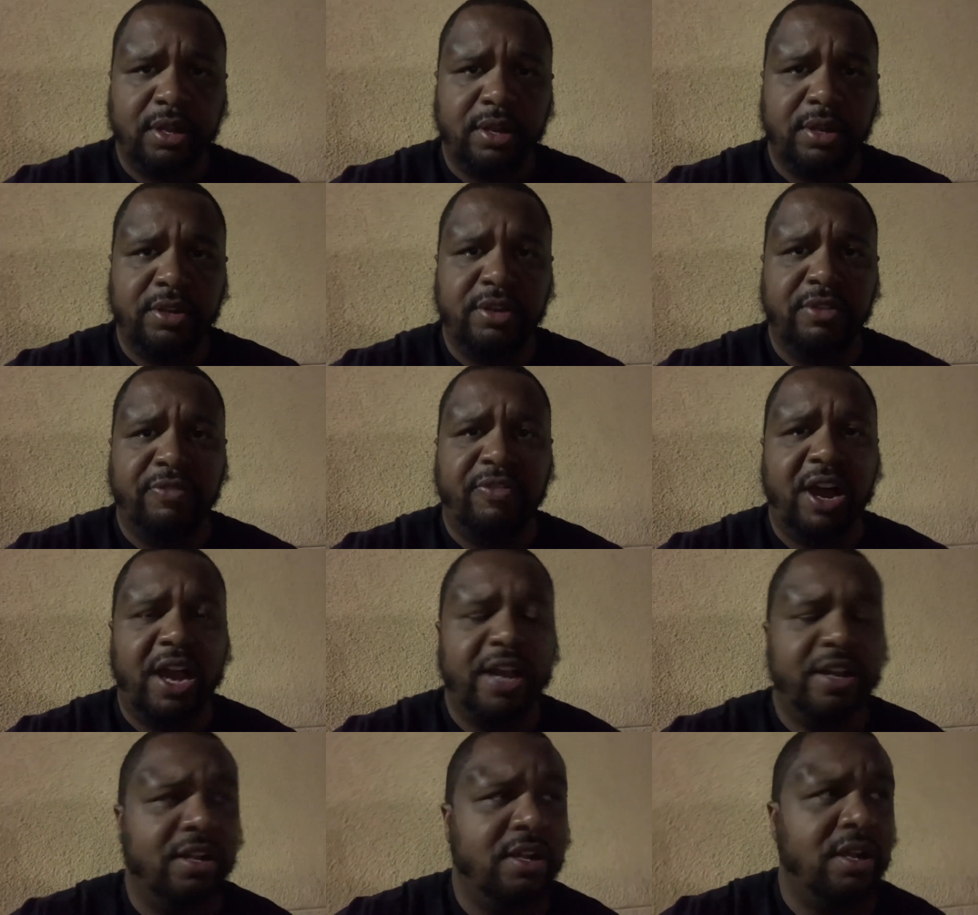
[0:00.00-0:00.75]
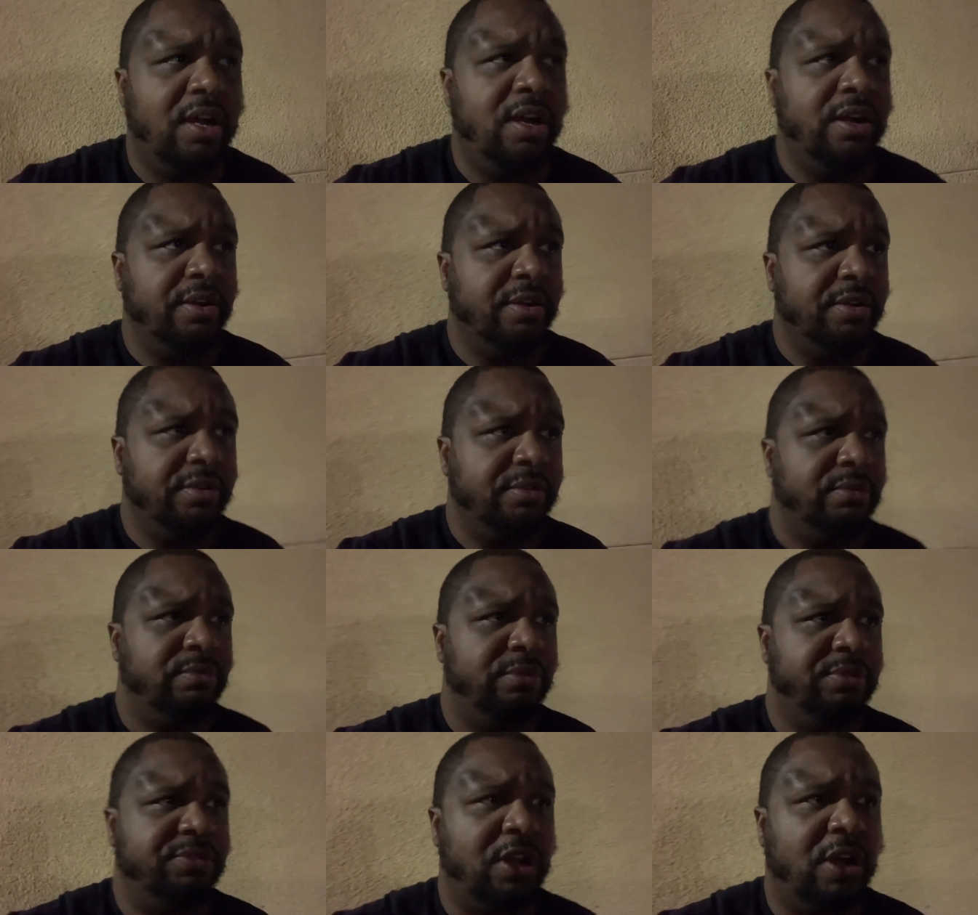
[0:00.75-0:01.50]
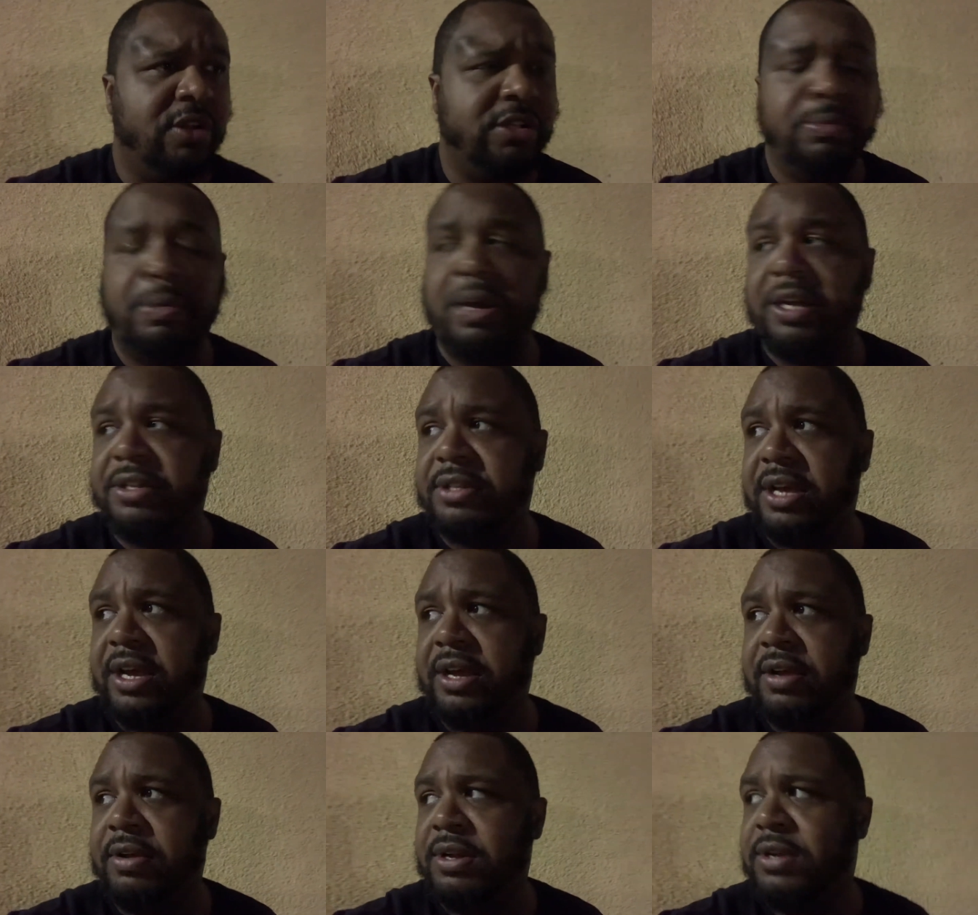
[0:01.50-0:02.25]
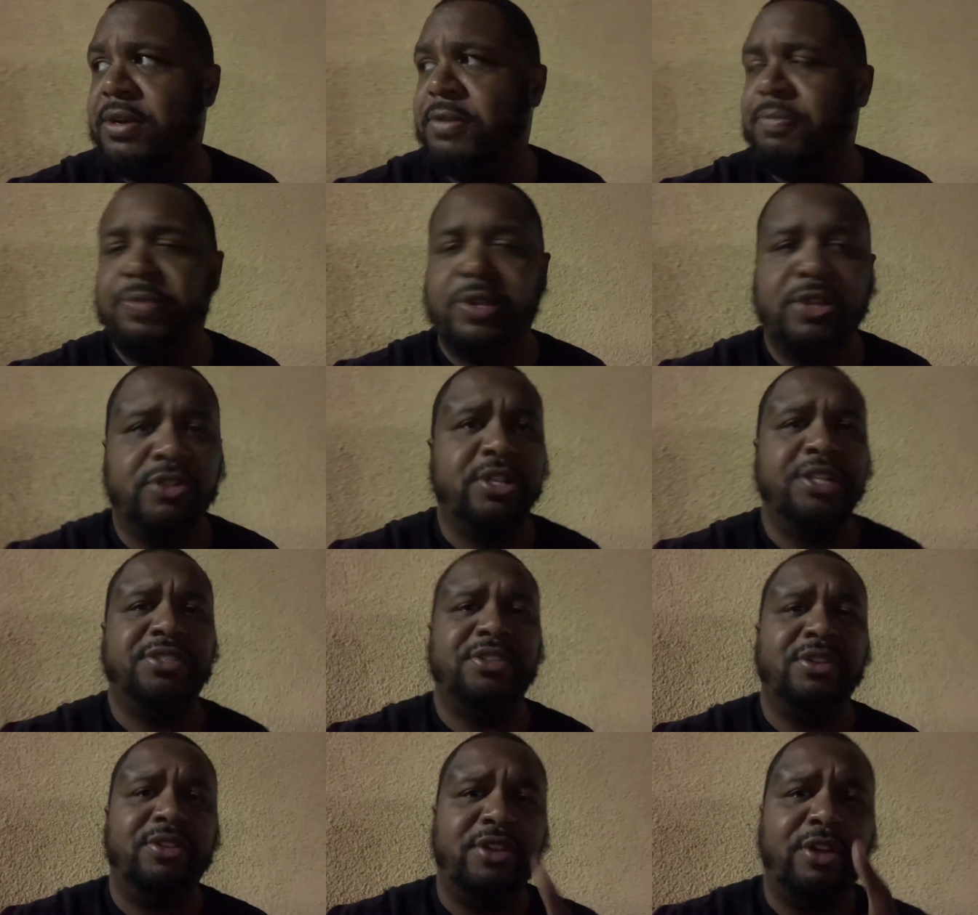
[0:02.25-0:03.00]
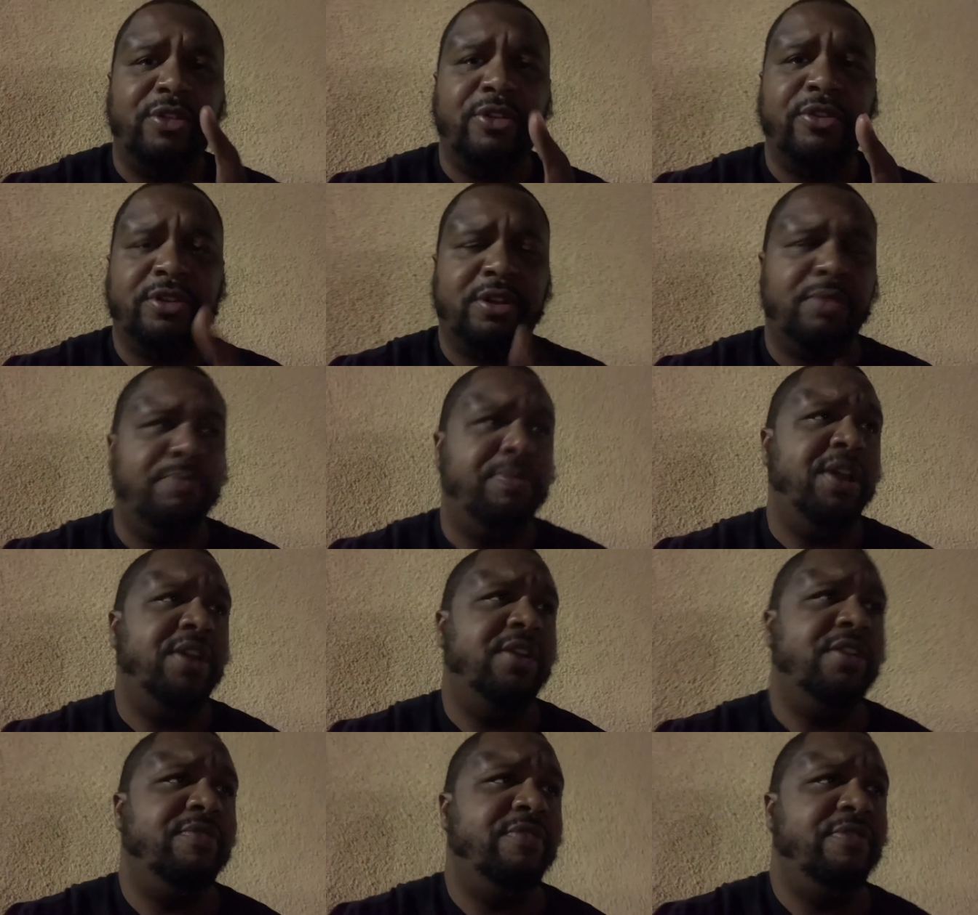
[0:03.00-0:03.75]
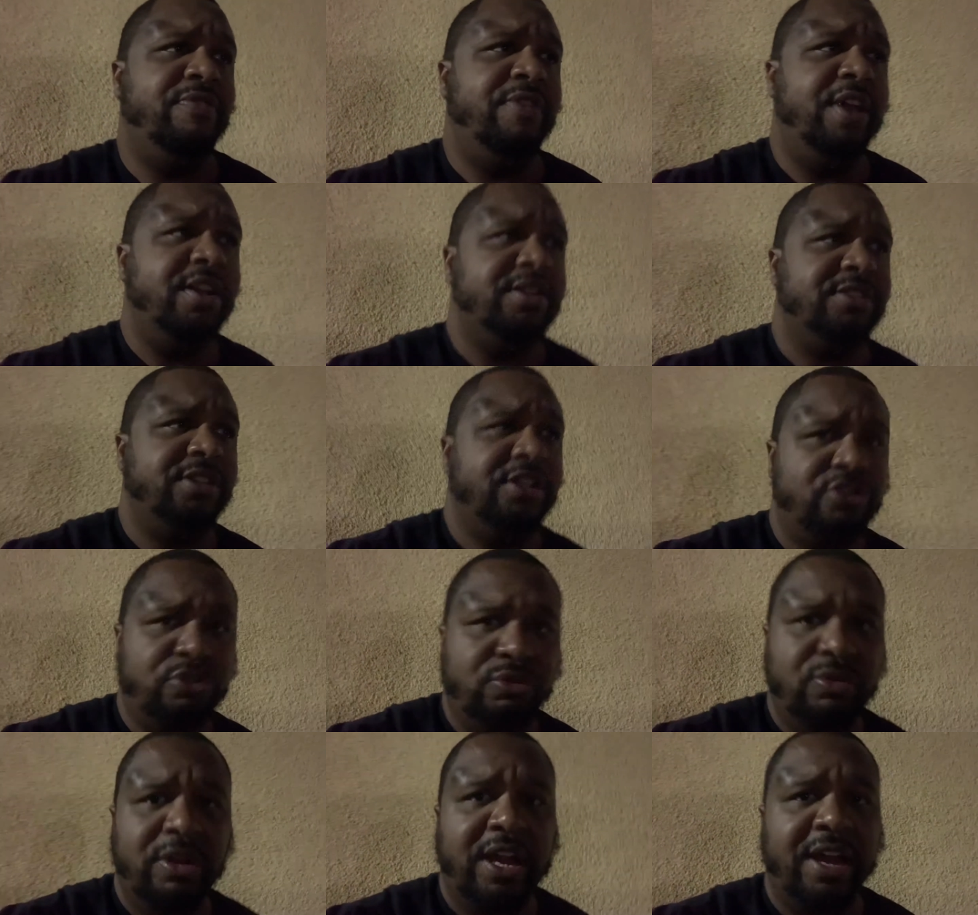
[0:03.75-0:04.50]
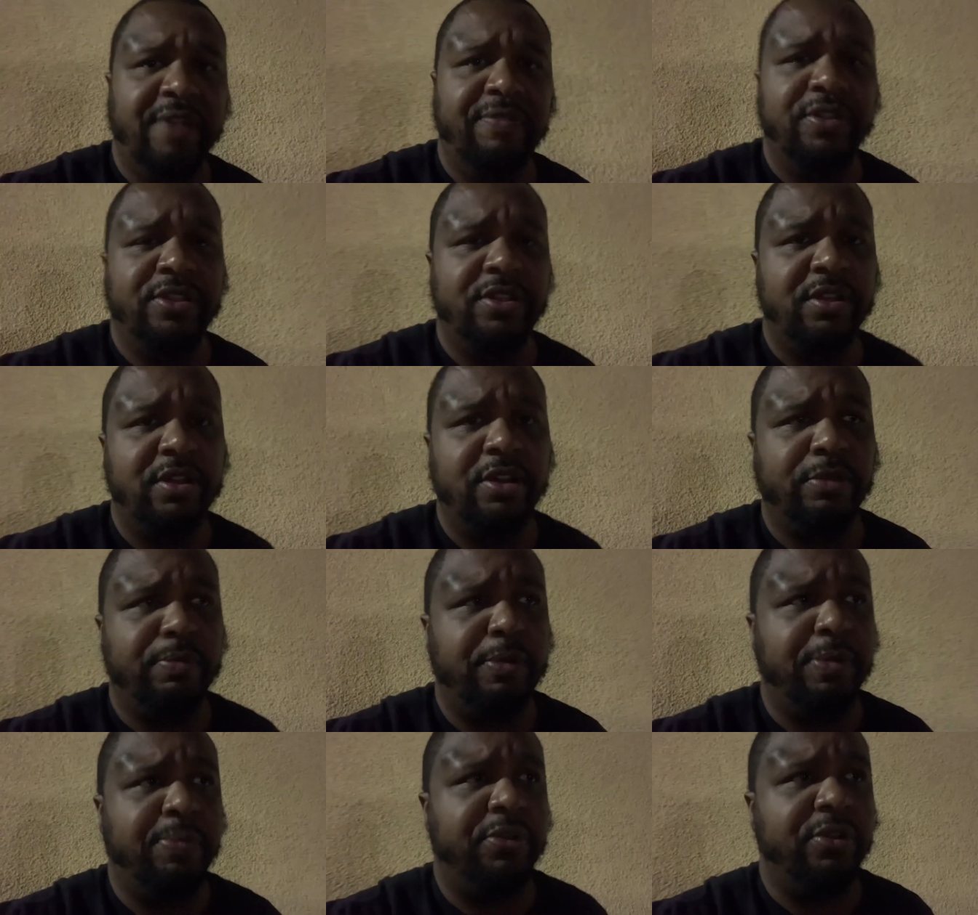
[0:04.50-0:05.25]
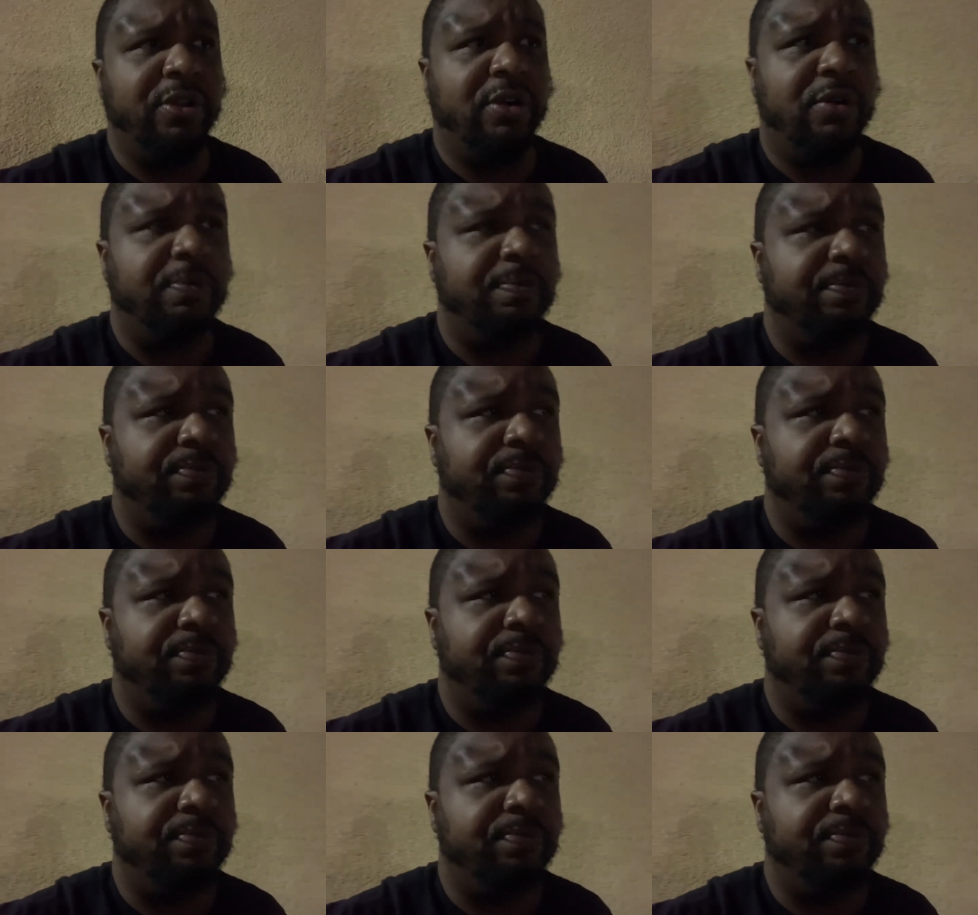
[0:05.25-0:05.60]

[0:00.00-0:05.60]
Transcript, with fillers: Divide and conquer. We talked about that. So that's another competitive advantage that you have that the other people don't.